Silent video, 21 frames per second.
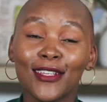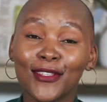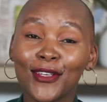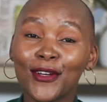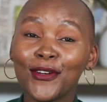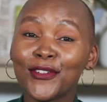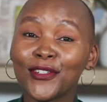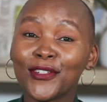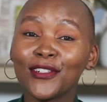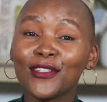
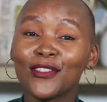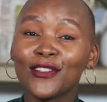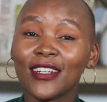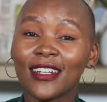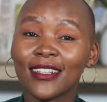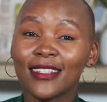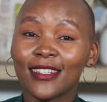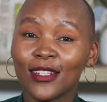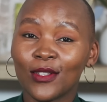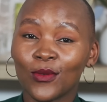Social
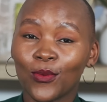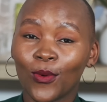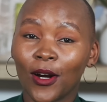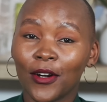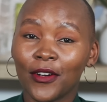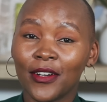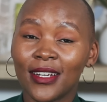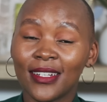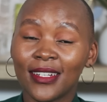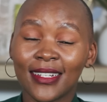justice
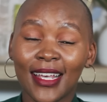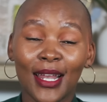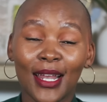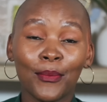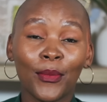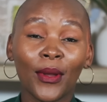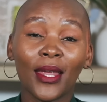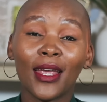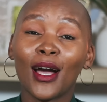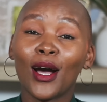warriors
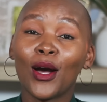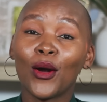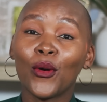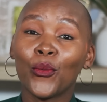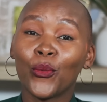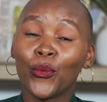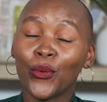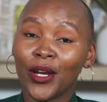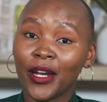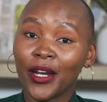can be a
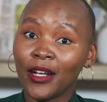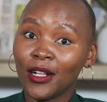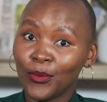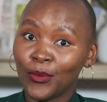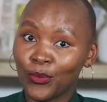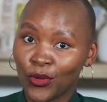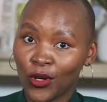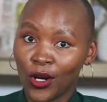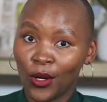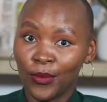real
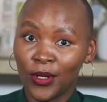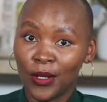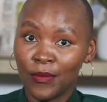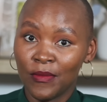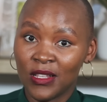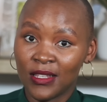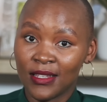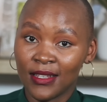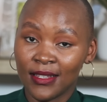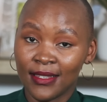
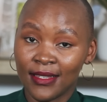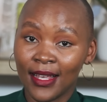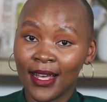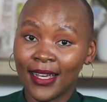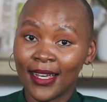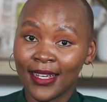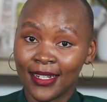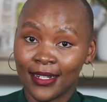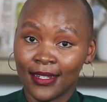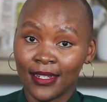problem in
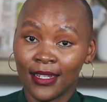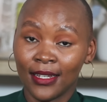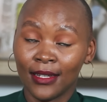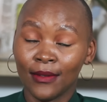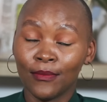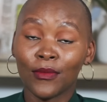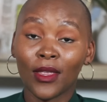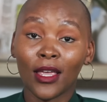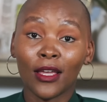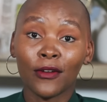
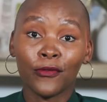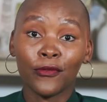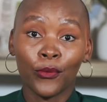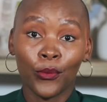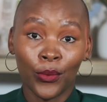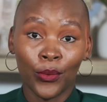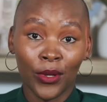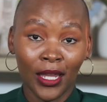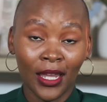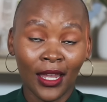society if
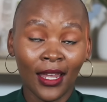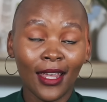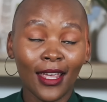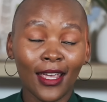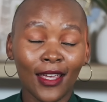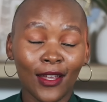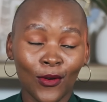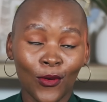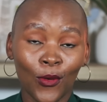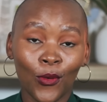we
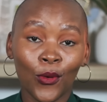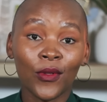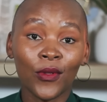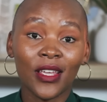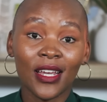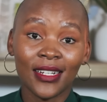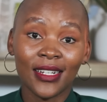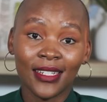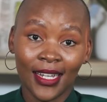ignore their